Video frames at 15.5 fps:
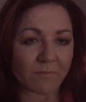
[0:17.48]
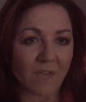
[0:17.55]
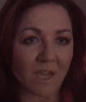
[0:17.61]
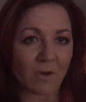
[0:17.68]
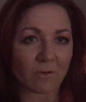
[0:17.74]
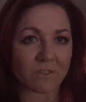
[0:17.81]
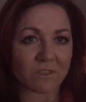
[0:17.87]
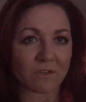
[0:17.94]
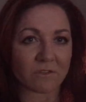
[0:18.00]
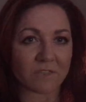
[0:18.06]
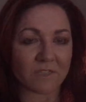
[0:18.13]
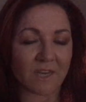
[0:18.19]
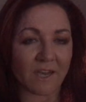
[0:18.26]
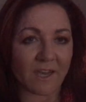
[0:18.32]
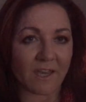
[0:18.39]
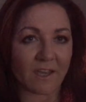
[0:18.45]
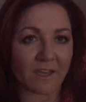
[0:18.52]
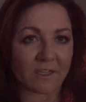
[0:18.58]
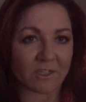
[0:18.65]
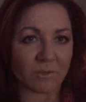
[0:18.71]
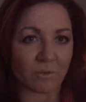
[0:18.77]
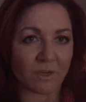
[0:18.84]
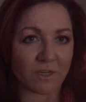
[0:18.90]
And also today I
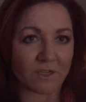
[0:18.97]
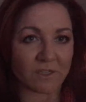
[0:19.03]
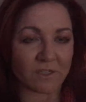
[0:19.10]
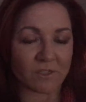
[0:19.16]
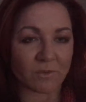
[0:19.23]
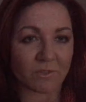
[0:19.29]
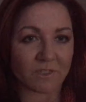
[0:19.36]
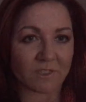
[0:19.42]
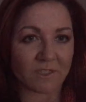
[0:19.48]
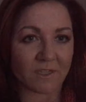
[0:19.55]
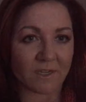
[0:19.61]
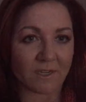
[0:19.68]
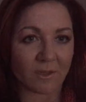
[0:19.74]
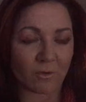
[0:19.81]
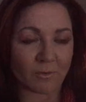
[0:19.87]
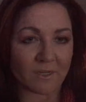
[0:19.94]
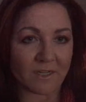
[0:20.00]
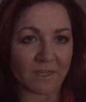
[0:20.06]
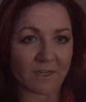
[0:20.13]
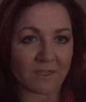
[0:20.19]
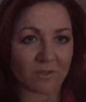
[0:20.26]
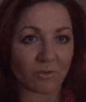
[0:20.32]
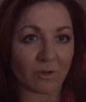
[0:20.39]
actually wanted to twist it a little bit
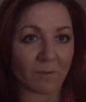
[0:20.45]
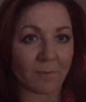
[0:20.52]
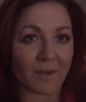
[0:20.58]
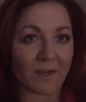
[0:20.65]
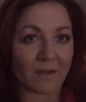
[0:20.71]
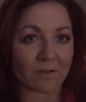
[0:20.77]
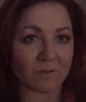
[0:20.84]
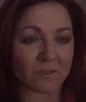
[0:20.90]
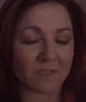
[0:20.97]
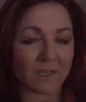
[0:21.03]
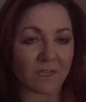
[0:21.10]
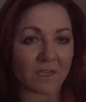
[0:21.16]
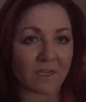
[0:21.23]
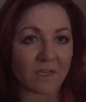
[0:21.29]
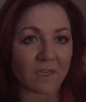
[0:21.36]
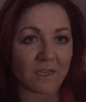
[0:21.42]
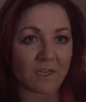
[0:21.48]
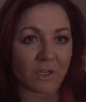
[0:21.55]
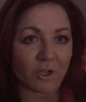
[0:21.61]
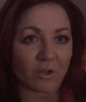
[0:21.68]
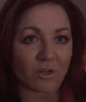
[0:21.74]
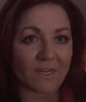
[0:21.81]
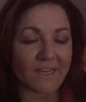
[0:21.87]
and talk about
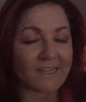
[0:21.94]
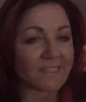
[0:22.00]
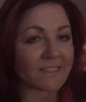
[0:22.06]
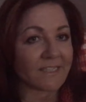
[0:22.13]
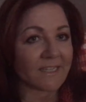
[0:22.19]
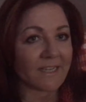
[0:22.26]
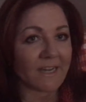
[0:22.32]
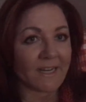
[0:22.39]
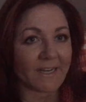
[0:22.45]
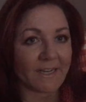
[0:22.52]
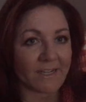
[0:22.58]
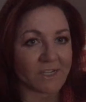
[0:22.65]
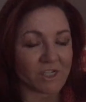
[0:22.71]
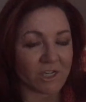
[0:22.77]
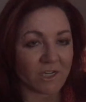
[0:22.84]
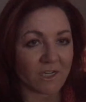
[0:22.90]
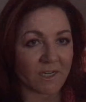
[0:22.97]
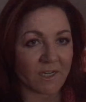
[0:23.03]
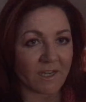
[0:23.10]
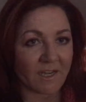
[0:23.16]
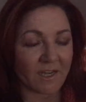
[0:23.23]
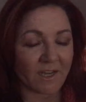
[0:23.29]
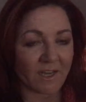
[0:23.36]
your next incarnation and
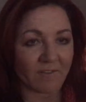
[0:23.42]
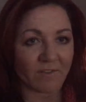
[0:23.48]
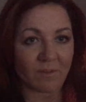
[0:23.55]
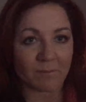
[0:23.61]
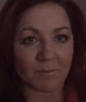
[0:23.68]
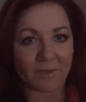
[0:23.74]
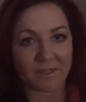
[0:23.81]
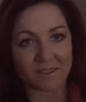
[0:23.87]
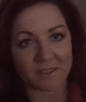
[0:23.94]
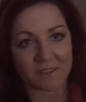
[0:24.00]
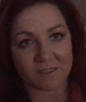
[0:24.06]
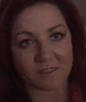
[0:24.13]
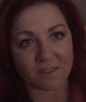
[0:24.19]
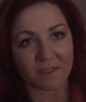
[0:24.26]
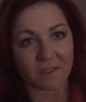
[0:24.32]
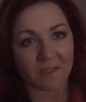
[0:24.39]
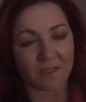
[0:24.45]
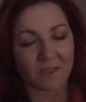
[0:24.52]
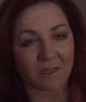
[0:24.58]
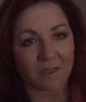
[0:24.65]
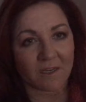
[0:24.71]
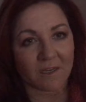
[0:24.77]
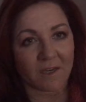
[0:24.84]
how to have the best
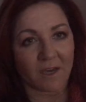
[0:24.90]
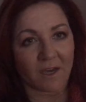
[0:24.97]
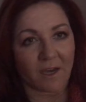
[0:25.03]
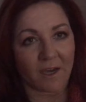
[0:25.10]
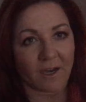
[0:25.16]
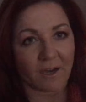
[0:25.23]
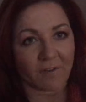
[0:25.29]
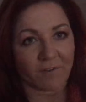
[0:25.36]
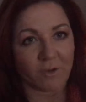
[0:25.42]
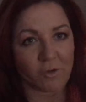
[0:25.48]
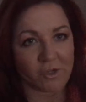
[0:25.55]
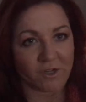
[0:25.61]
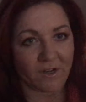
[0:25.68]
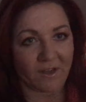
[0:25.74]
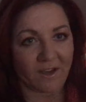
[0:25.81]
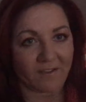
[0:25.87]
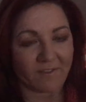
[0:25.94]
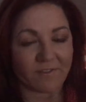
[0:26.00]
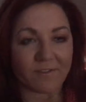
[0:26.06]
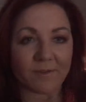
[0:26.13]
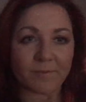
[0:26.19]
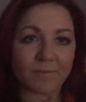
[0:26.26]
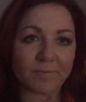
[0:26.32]
future
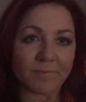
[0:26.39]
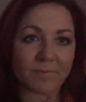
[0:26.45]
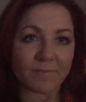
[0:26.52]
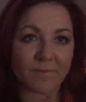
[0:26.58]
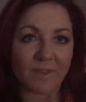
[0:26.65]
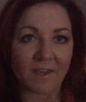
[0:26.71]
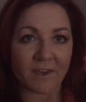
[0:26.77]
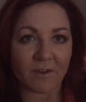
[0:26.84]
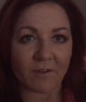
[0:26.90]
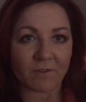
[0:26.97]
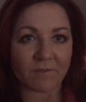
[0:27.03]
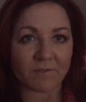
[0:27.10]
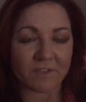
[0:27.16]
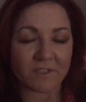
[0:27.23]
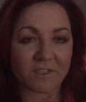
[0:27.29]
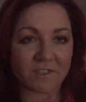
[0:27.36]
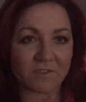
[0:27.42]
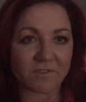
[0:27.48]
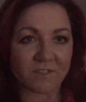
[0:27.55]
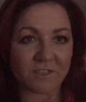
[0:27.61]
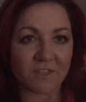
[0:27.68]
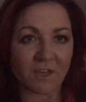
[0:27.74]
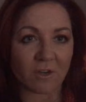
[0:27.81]
life. Now, this is
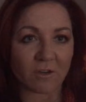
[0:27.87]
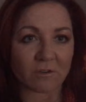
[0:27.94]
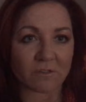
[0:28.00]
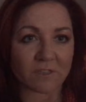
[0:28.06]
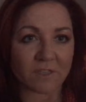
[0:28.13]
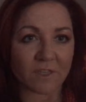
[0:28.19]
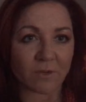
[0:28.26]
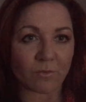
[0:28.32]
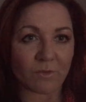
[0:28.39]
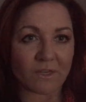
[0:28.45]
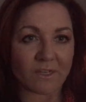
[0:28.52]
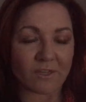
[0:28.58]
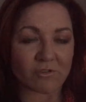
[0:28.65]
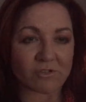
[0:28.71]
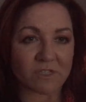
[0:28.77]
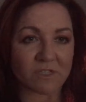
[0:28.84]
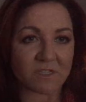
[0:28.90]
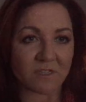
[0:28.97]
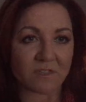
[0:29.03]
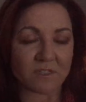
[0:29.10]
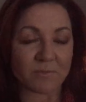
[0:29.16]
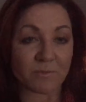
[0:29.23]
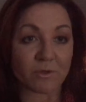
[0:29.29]
for those that are really interested
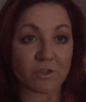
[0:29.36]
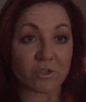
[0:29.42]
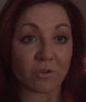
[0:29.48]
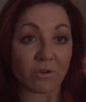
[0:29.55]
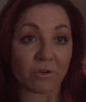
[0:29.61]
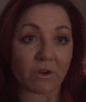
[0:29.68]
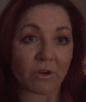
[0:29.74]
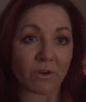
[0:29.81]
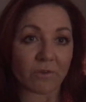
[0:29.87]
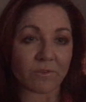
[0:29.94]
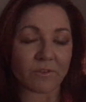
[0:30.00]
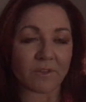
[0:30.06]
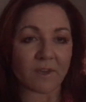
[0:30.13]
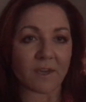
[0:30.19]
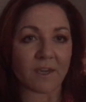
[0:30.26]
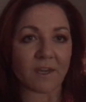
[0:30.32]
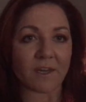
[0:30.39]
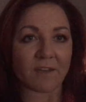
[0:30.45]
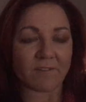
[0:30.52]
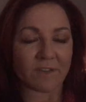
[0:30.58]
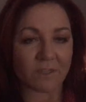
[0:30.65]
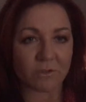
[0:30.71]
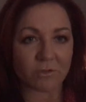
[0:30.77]
in spiritual growth and
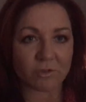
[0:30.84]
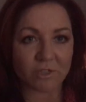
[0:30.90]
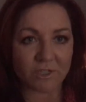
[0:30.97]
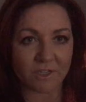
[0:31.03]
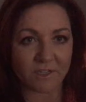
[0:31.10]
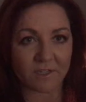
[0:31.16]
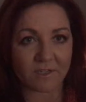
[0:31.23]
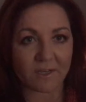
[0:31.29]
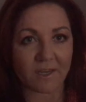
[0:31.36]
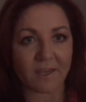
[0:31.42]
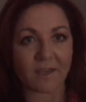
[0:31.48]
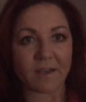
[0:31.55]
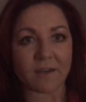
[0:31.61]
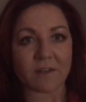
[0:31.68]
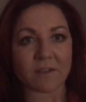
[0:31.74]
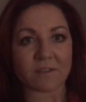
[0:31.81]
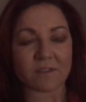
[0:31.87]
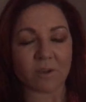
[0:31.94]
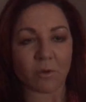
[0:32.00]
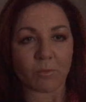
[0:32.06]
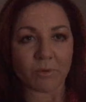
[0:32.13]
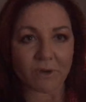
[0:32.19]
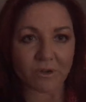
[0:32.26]
evolution and
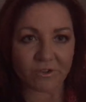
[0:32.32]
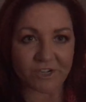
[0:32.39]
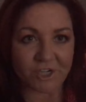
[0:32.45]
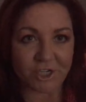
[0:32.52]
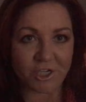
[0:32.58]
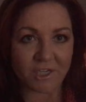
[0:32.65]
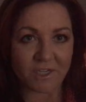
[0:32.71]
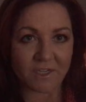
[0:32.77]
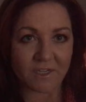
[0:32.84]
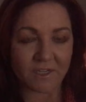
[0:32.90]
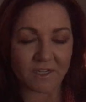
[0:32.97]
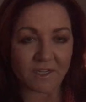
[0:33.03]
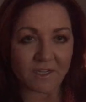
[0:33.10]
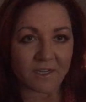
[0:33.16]
soul progression